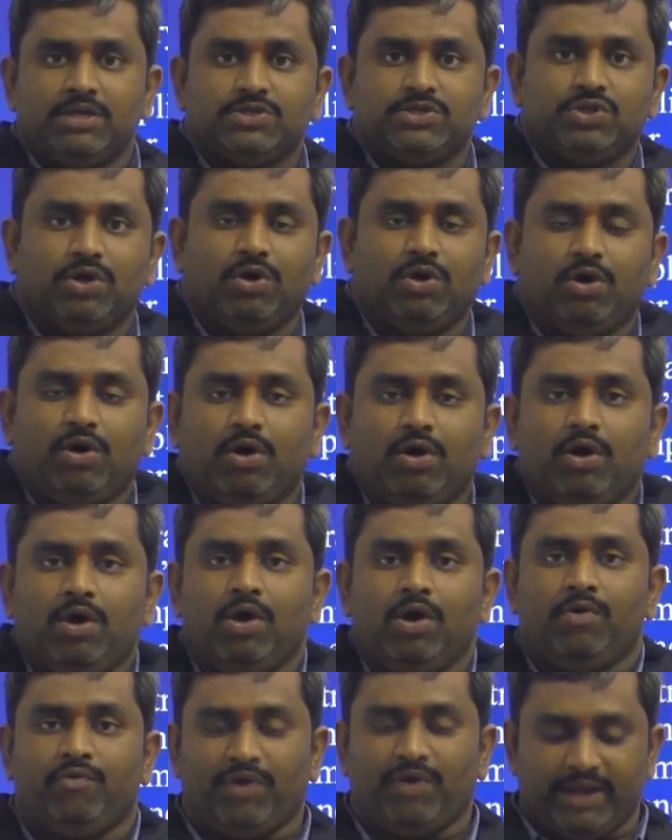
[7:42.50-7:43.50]

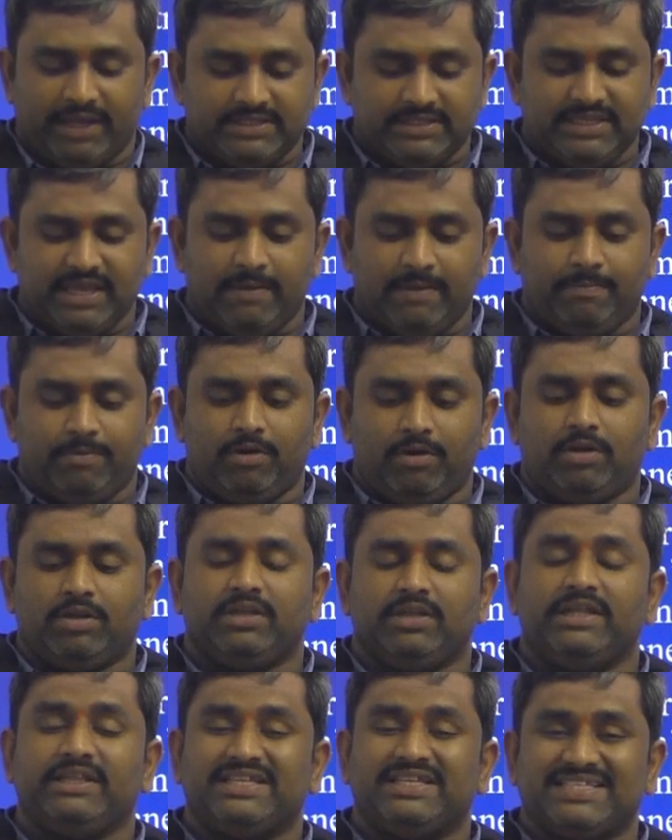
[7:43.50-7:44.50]
So, for example,
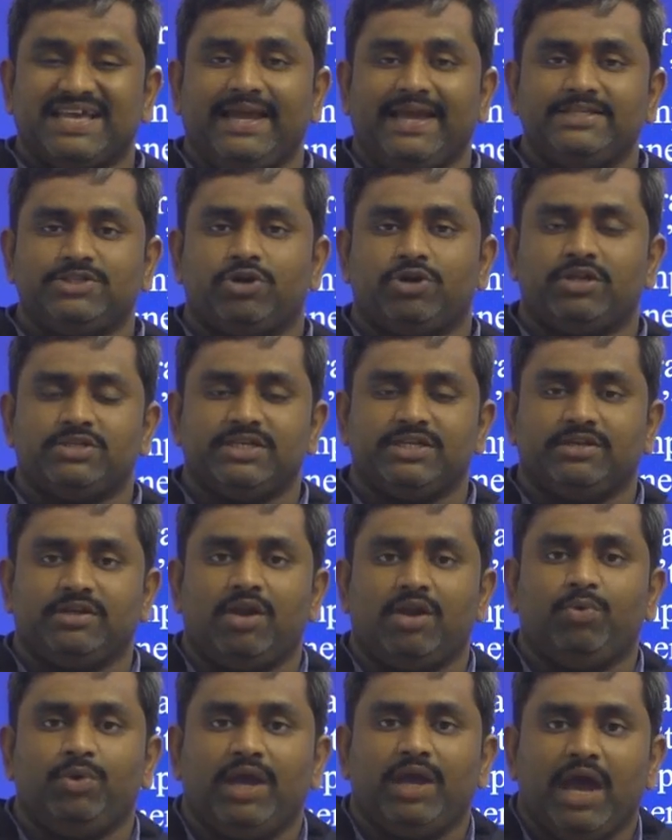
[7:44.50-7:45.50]
in the sinusoidal
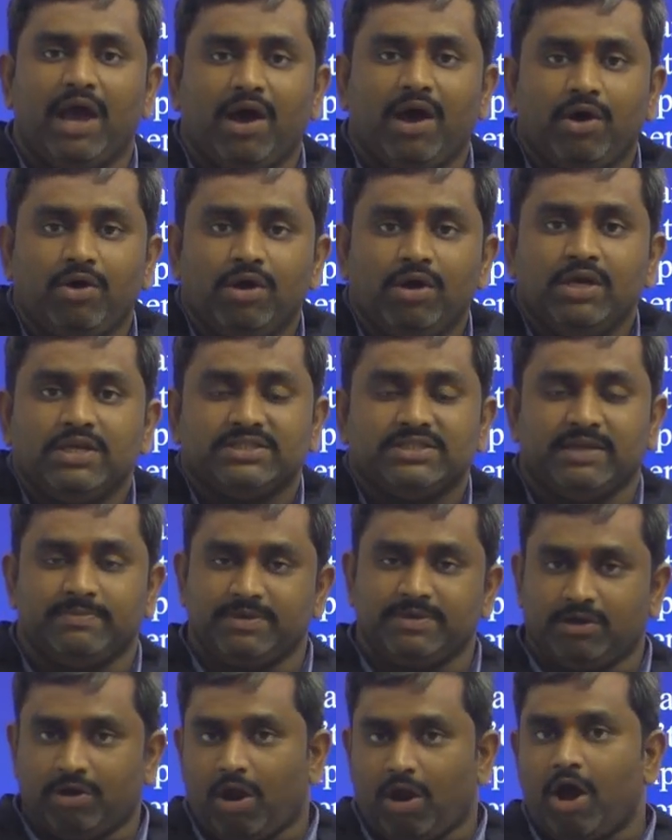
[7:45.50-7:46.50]
signal, we have
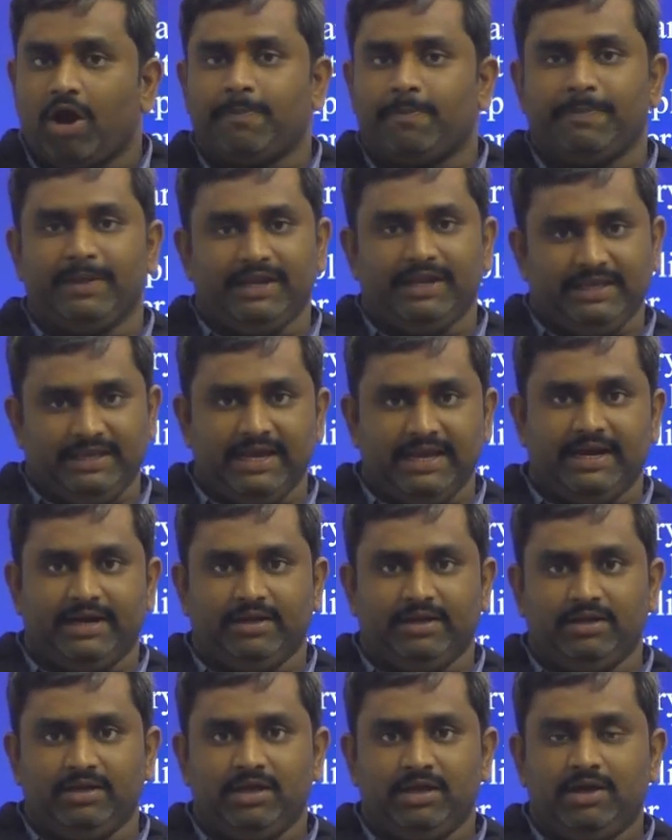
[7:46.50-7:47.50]
some clock
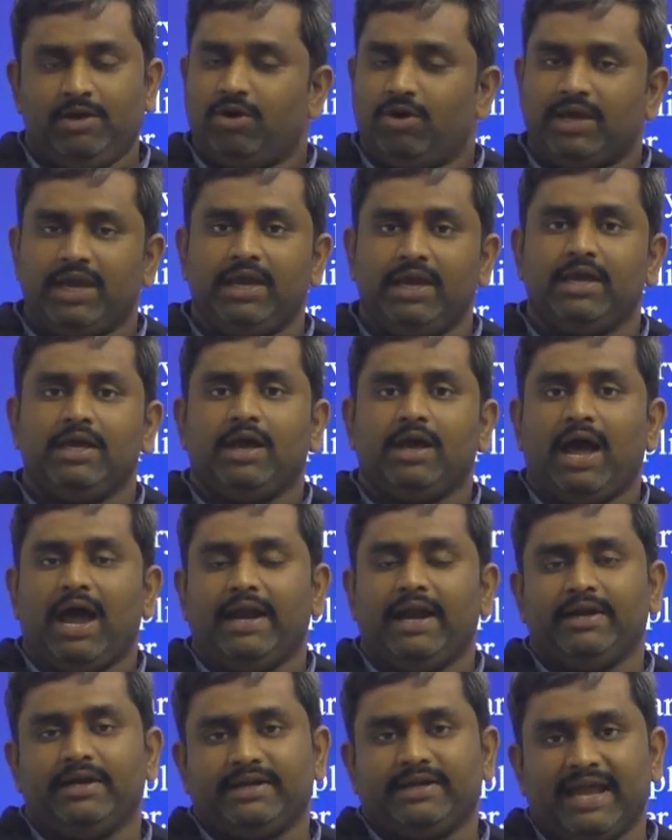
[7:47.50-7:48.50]
period, okay,
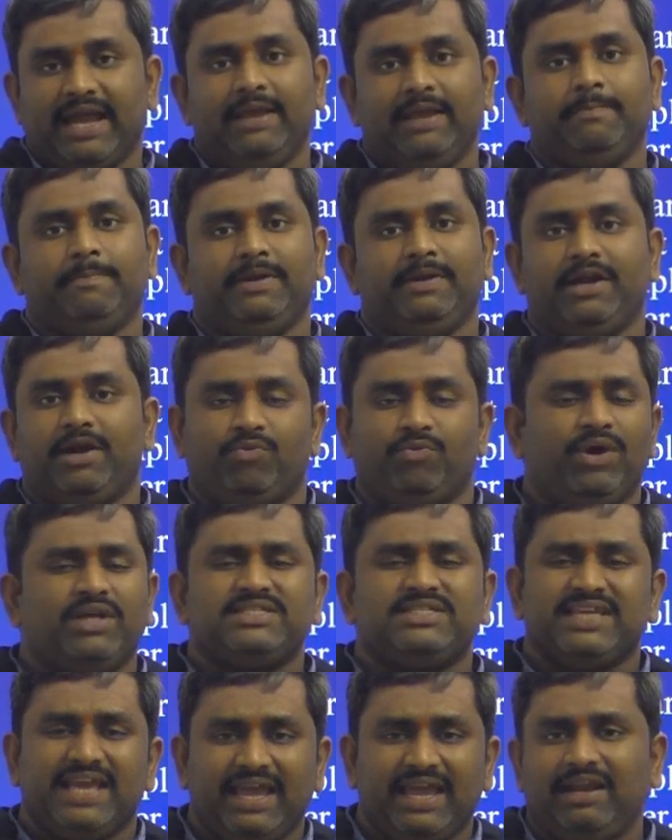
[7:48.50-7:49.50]
and time period. We are
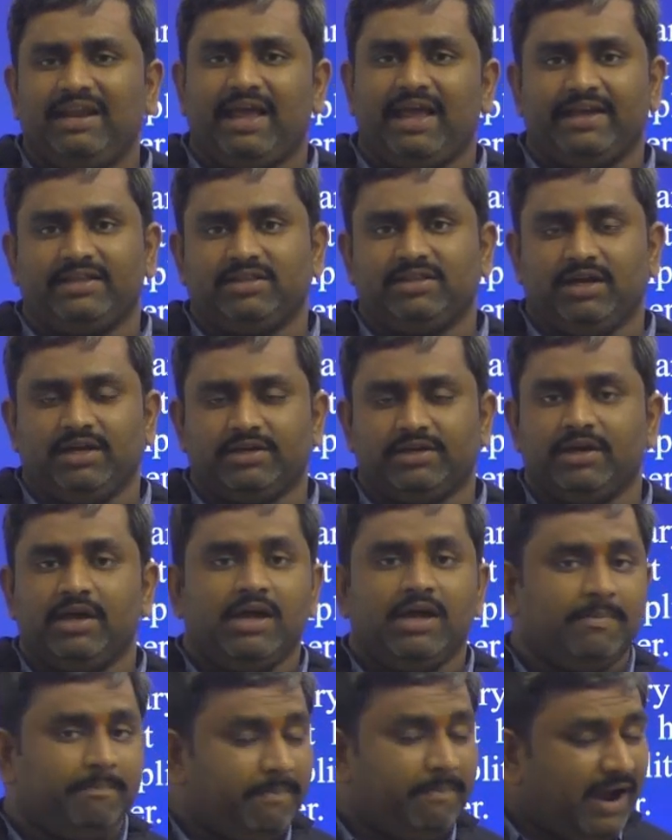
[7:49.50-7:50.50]
saying like that.
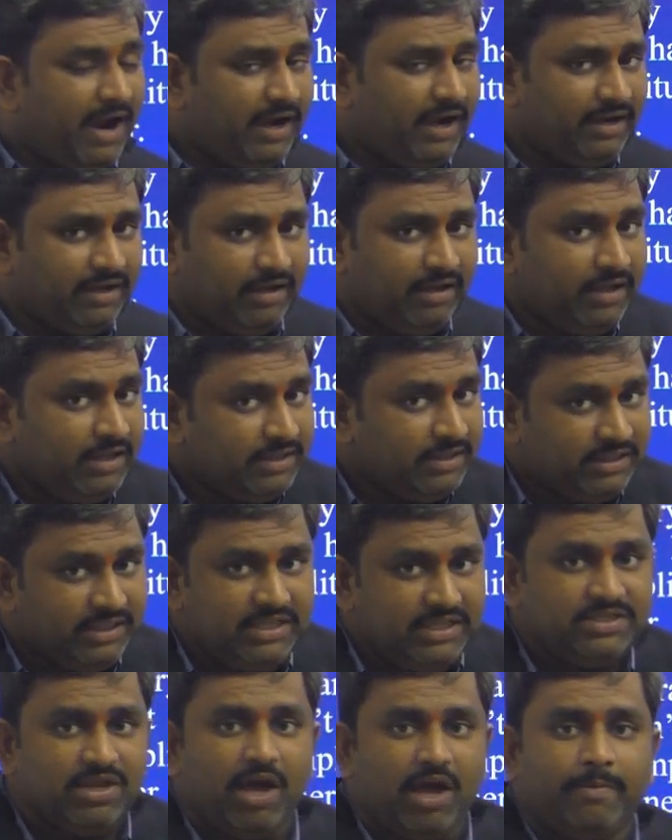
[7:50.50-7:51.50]
But
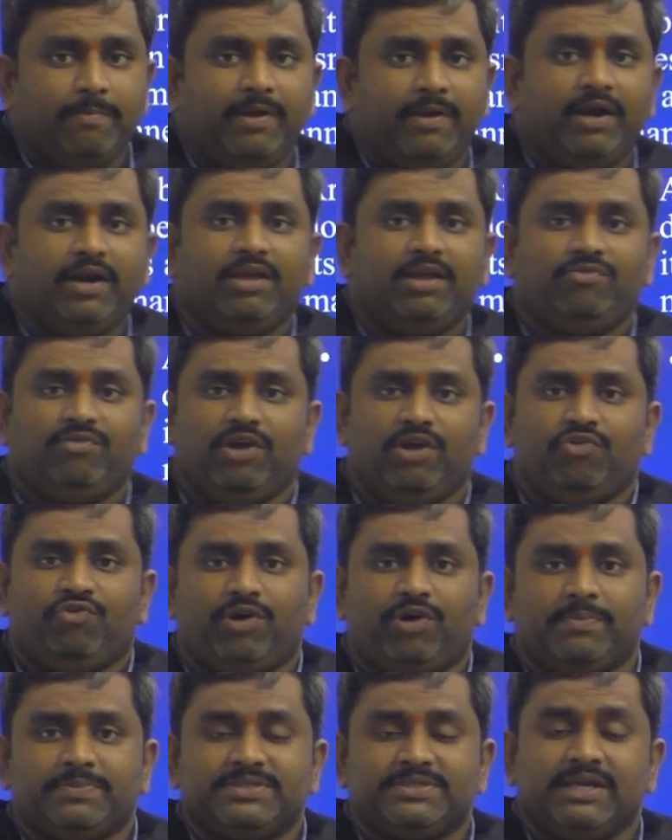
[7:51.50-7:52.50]
these arbitrary
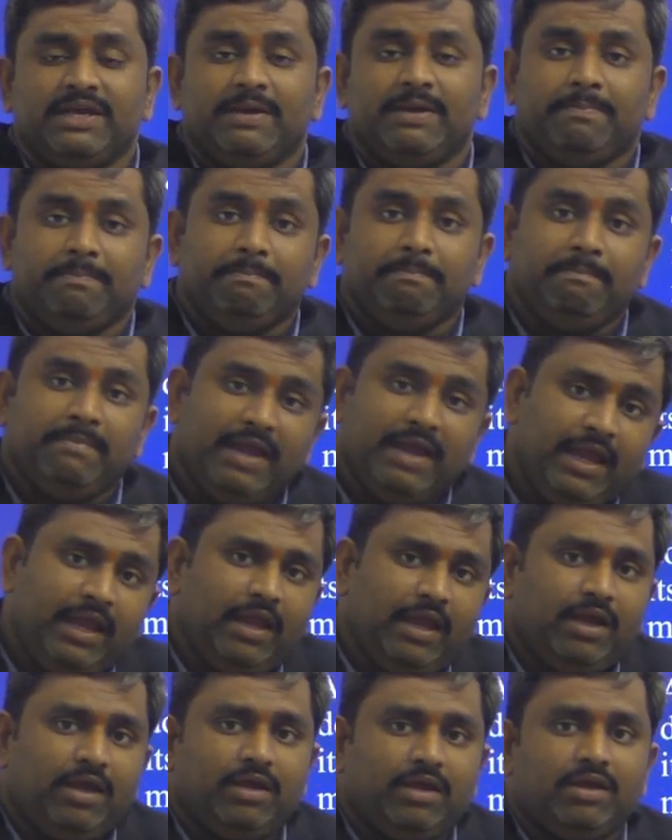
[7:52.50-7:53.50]
waveforms
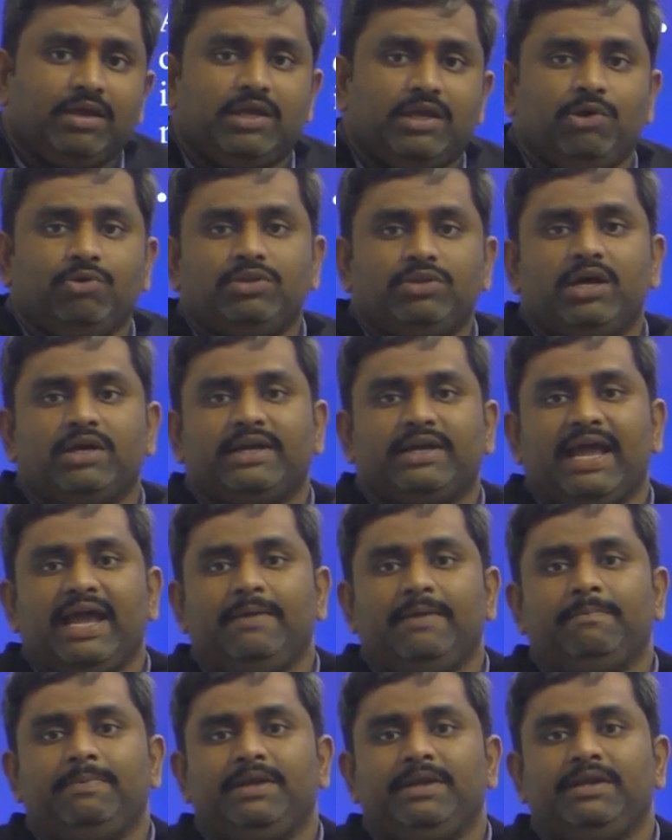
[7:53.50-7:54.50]
may give the
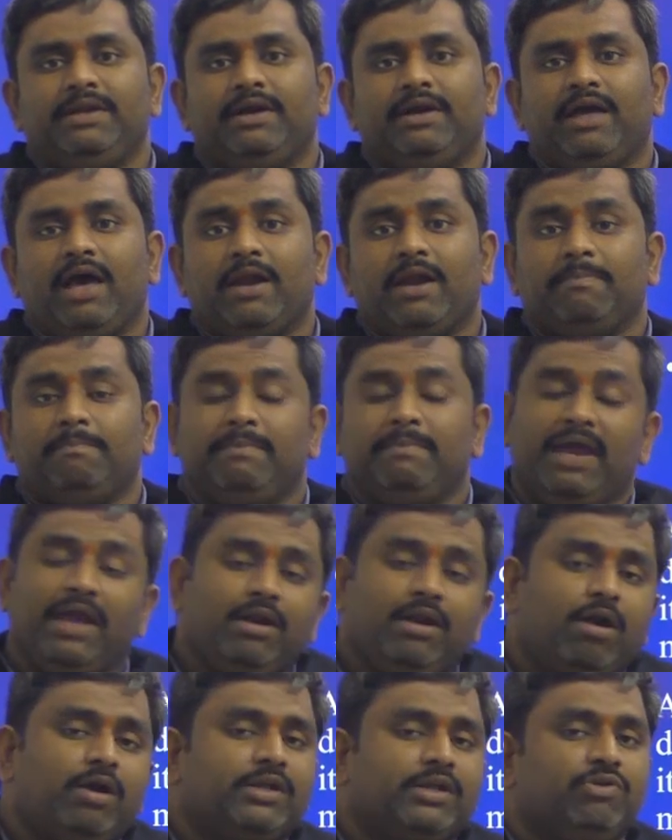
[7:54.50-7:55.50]
time period or may
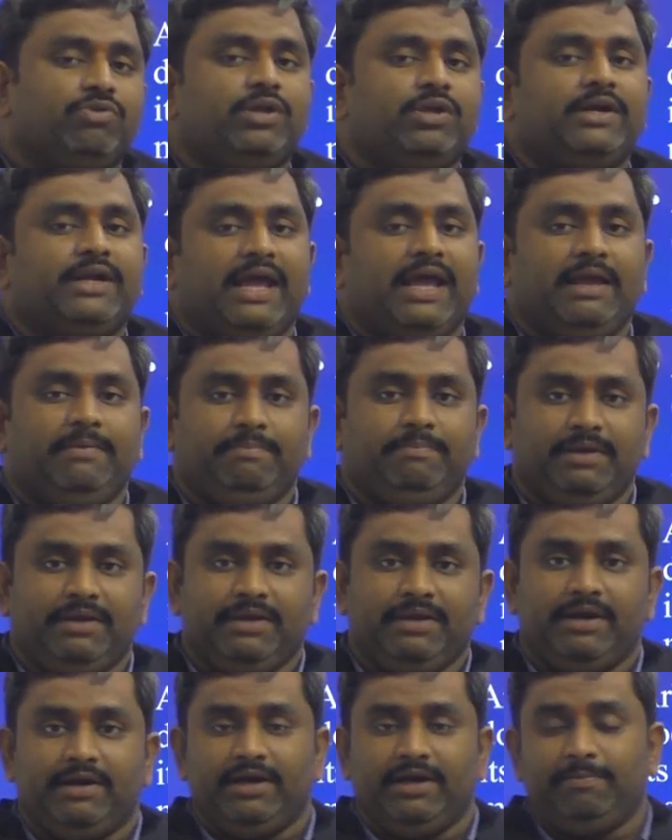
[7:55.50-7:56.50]
not give the time period.